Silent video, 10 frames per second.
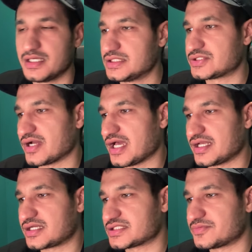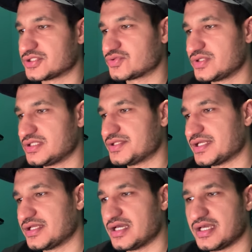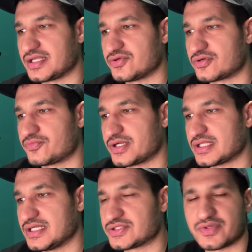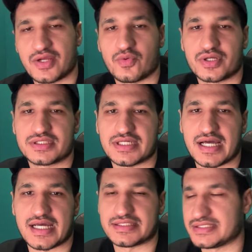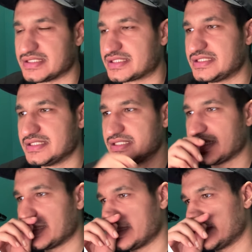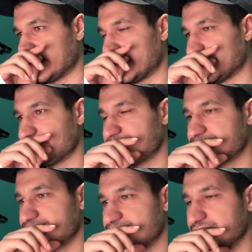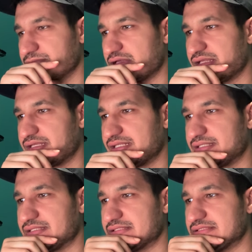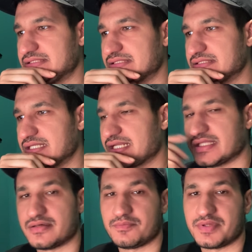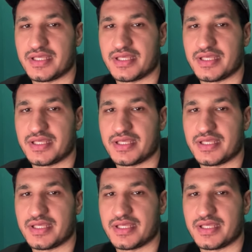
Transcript: So I had a customer as well that ignored brake lights when I worked at Kia, and then it ended up